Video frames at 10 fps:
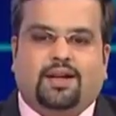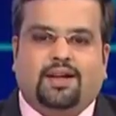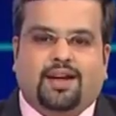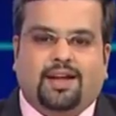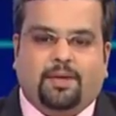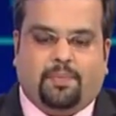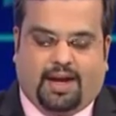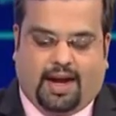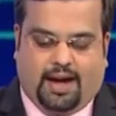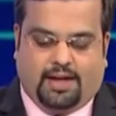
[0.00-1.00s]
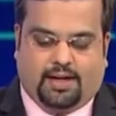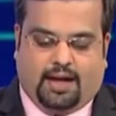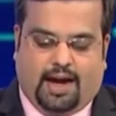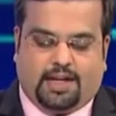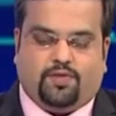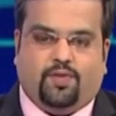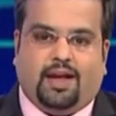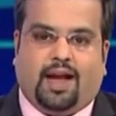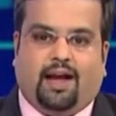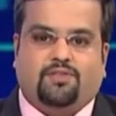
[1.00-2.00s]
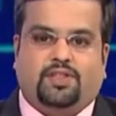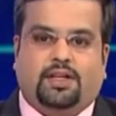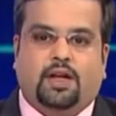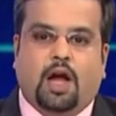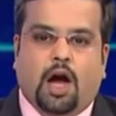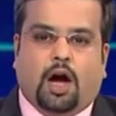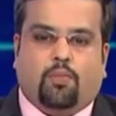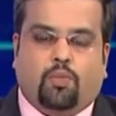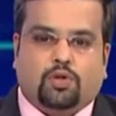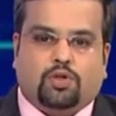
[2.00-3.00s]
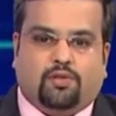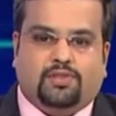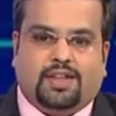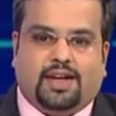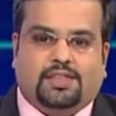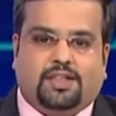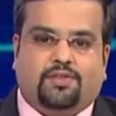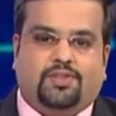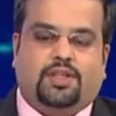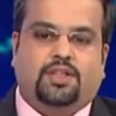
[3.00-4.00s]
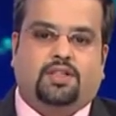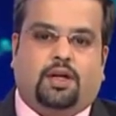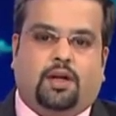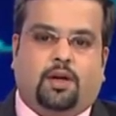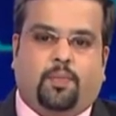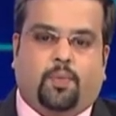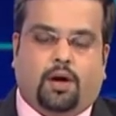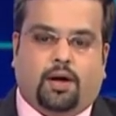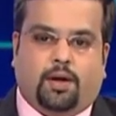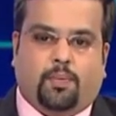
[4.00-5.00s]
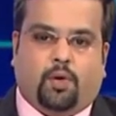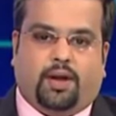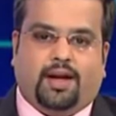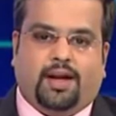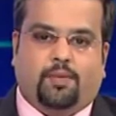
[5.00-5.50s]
are clearly behind uh, as we have seen uh, most of the HFCs uh, rep uh, reporting